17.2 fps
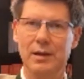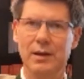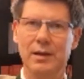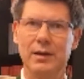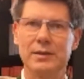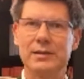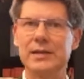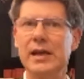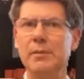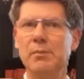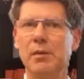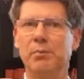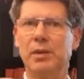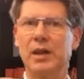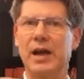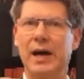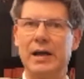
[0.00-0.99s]
Same
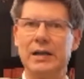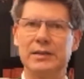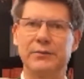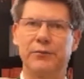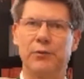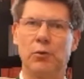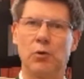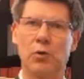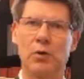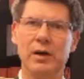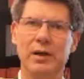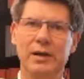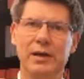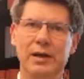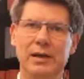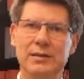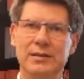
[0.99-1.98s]
applies for
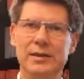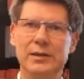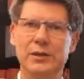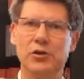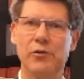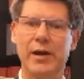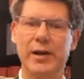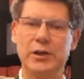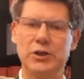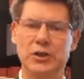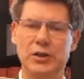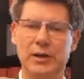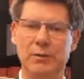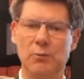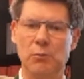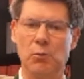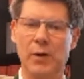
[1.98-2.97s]
a
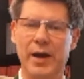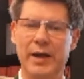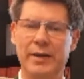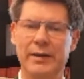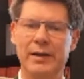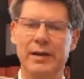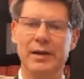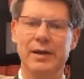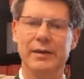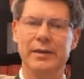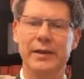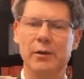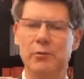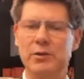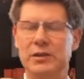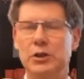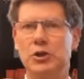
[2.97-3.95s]
situation when
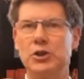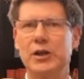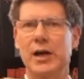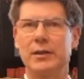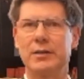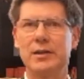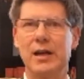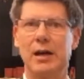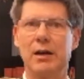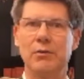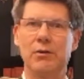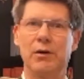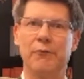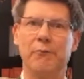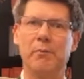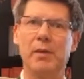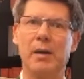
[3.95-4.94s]
there is a shutdown
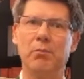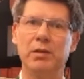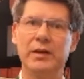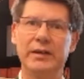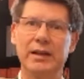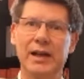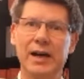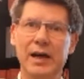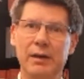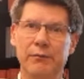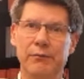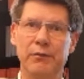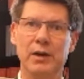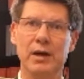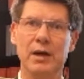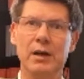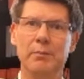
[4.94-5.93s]
of public
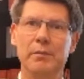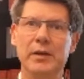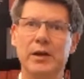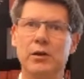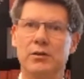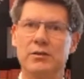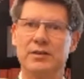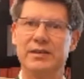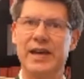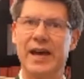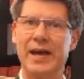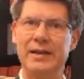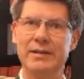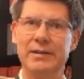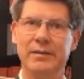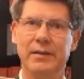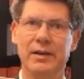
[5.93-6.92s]
life, because
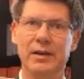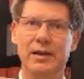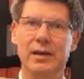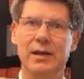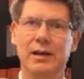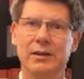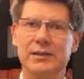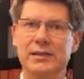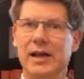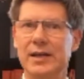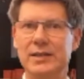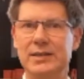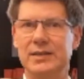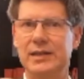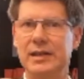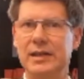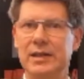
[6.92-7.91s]
then
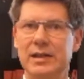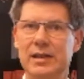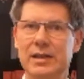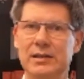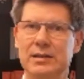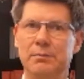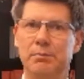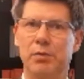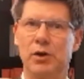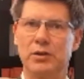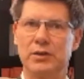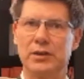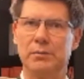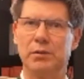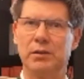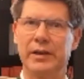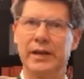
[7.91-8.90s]
sightseeing isn't
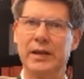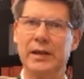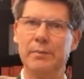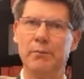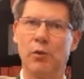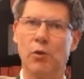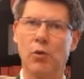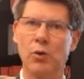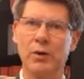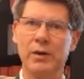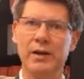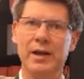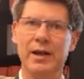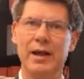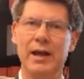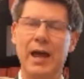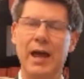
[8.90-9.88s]
possible anymore
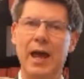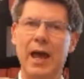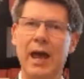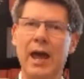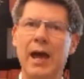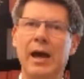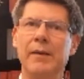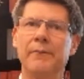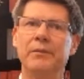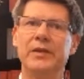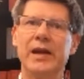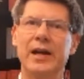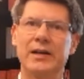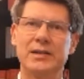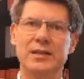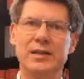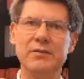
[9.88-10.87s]
and the
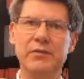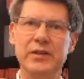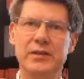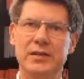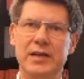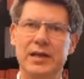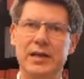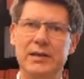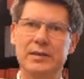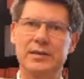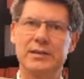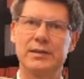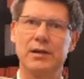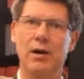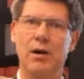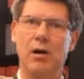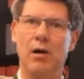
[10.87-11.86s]

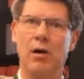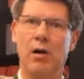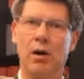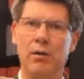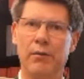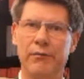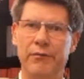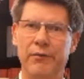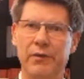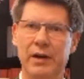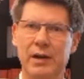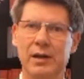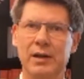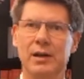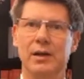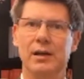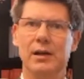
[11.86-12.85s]
activities of
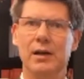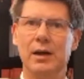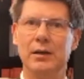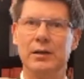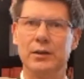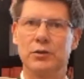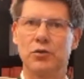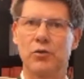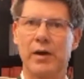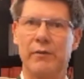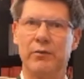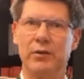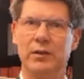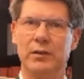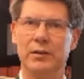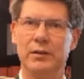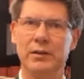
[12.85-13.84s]
the
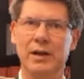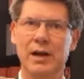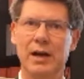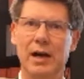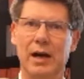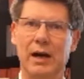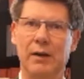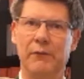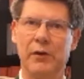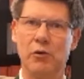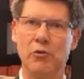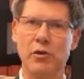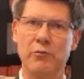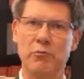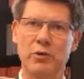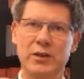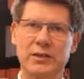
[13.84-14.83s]
traveler are
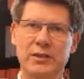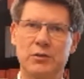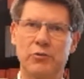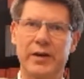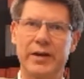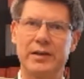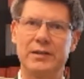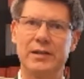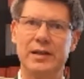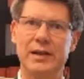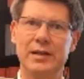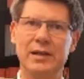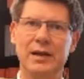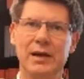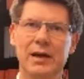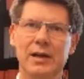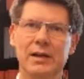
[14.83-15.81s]
very
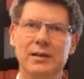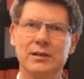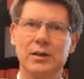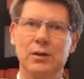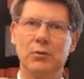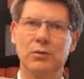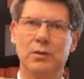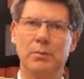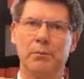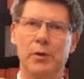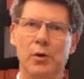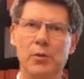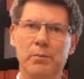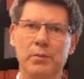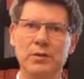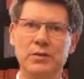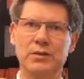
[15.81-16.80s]
restricted. So the
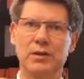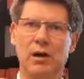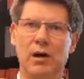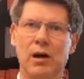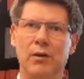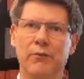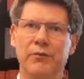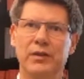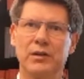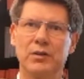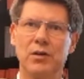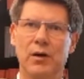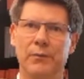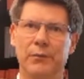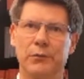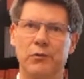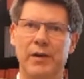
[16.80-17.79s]
purpose of the
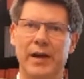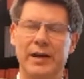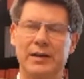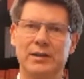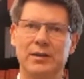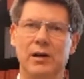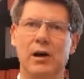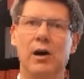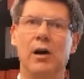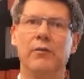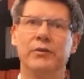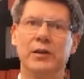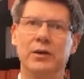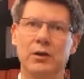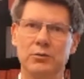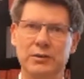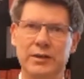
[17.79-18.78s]
contract, of the
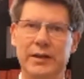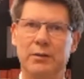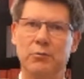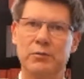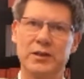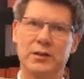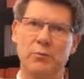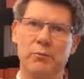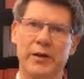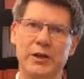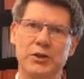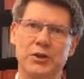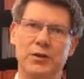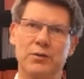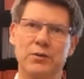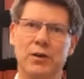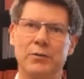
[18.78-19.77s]
hotel
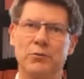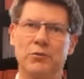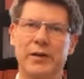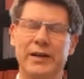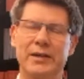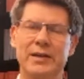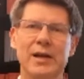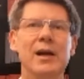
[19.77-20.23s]
reservation contract